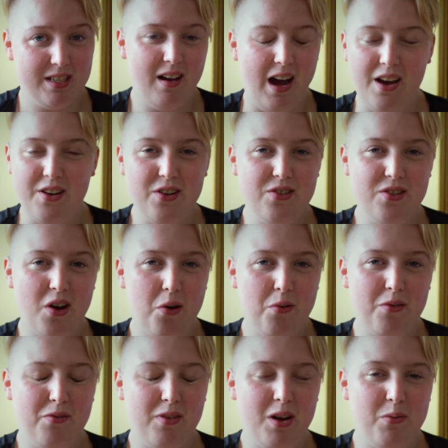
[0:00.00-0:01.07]
I don't know
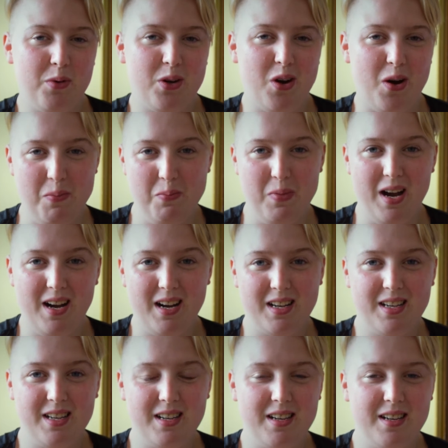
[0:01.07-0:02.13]
if I would come back
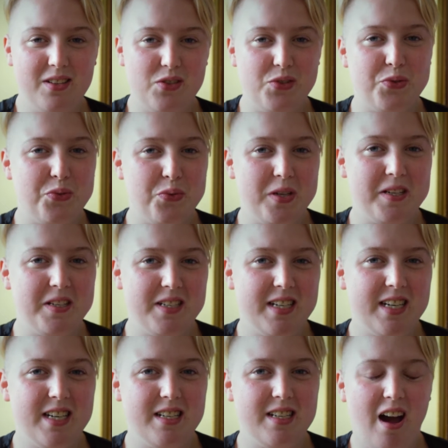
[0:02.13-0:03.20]
to Sweden
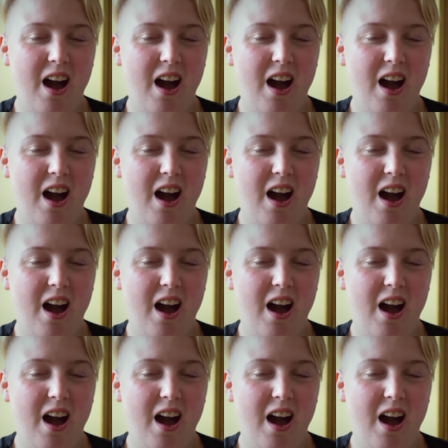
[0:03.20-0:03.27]
again.